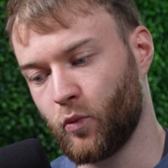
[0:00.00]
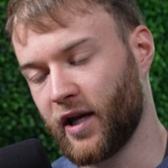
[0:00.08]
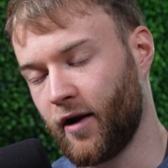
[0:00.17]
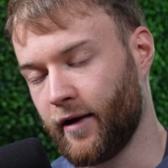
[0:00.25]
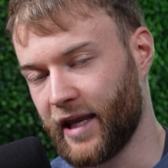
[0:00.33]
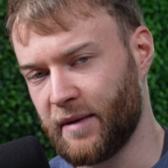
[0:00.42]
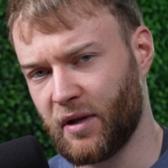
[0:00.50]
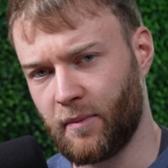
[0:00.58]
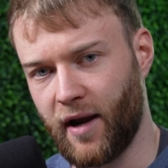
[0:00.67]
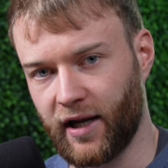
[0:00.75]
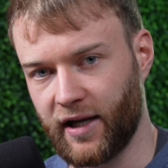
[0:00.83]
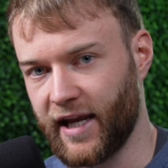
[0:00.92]
We are an email
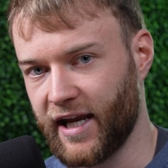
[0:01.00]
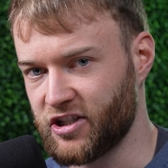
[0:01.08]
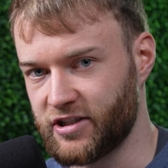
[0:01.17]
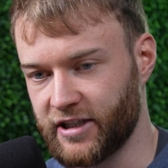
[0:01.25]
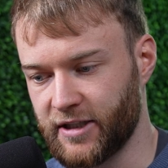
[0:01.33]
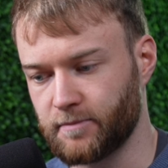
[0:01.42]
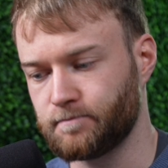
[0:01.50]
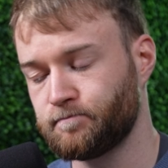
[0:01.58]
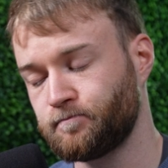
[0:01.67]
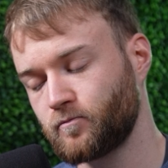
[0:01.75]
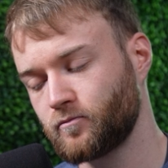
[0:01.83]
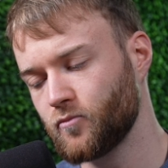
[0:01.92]
marketing agency
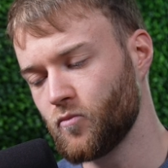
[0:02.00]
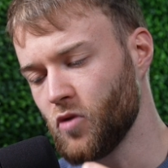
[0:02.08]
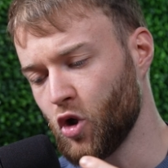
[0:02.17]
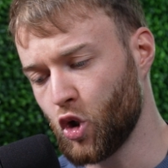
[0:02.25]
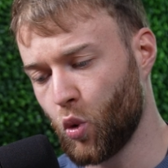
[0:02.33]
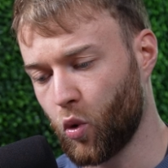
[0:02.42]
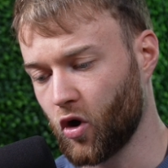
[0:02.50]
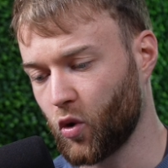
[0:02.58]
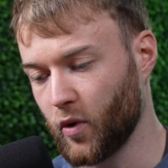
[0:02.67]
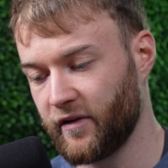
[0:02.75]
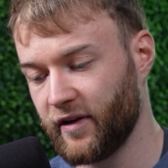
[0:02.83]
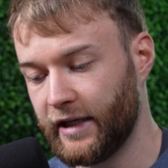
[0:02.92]
who work
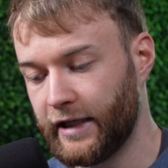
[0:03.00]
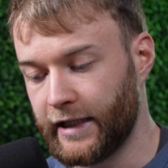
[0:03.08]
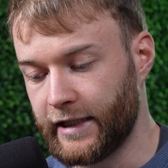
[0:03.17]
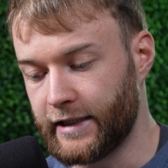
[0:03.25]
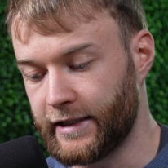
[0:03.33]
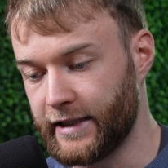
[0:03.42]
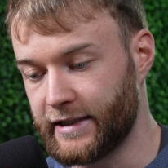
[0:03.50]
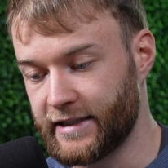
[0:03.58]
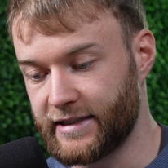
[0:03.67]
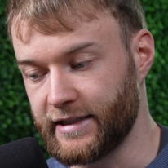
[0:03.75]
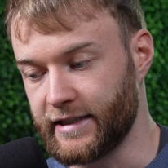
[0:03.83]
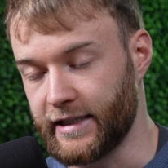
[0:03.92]
with
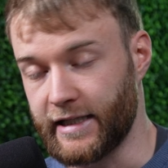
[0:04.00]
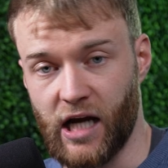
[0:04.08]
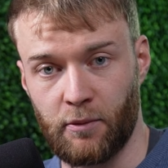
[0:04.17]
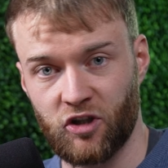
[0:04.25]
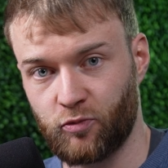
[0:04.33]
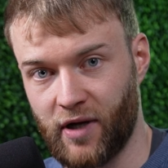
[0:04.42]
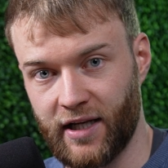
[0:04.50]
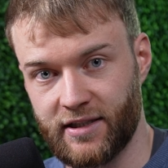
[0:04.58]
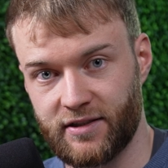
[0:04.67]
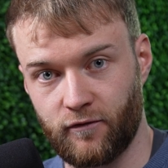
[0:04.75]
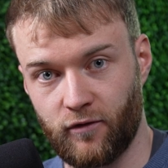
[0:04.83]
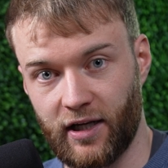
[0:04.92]
D2C e-commerce
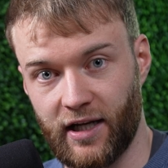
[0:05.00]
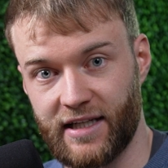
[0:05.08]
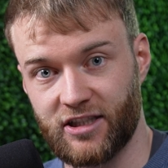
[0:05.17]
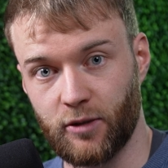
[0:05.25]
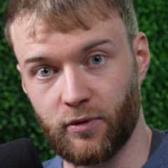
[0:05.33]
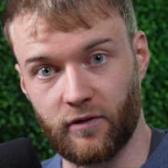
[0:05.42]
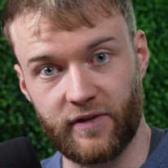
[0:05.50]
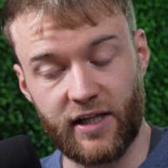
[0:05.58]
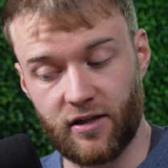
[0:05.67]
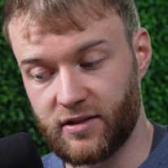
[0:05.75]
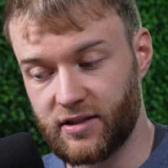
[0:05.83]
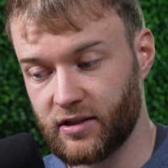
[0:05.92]
brands for the last couple of
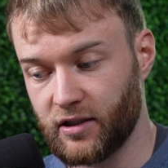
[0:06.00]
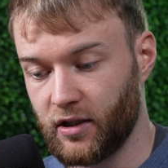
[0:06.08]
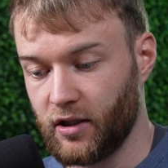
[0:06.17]
years.